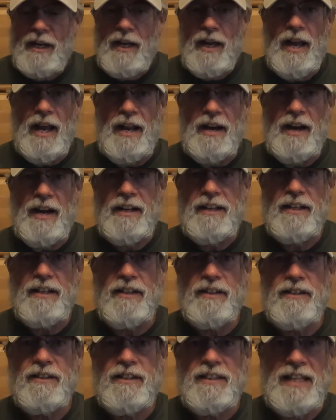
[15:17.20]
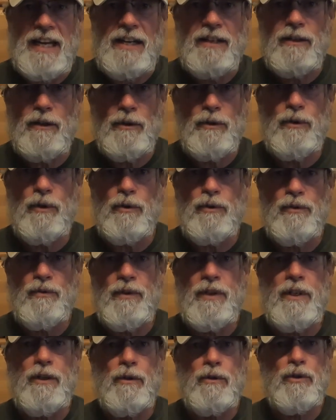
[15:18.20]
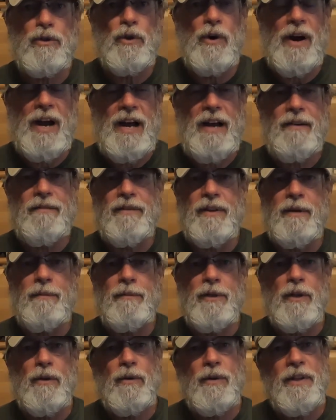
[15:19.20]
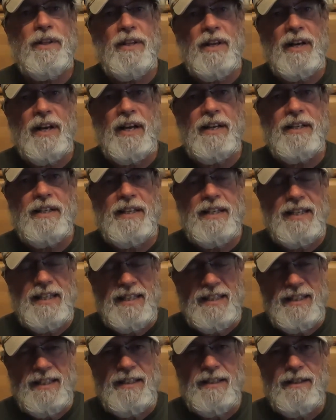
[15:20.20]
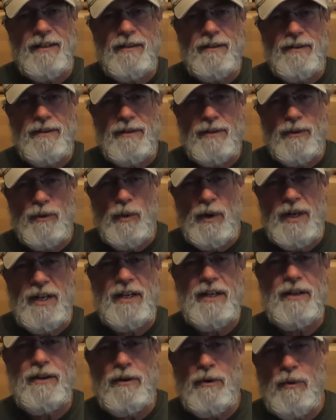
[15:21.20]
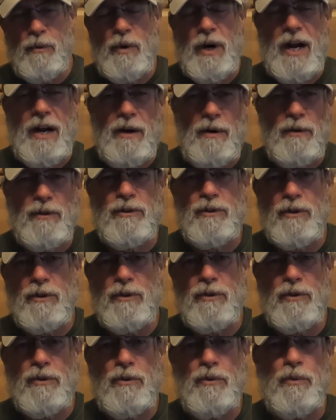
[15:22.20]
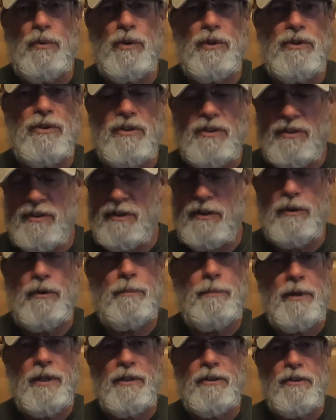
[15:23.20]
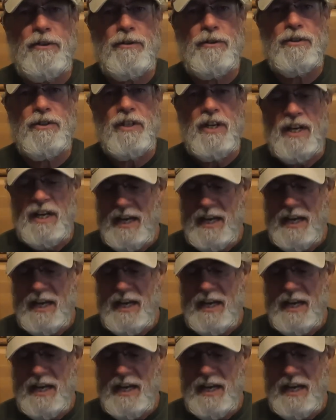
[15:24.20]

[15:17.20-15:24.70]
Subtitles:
And I can download those videos, so I'll have them. The only thing I didn't quite know how I was going to do was still pictures.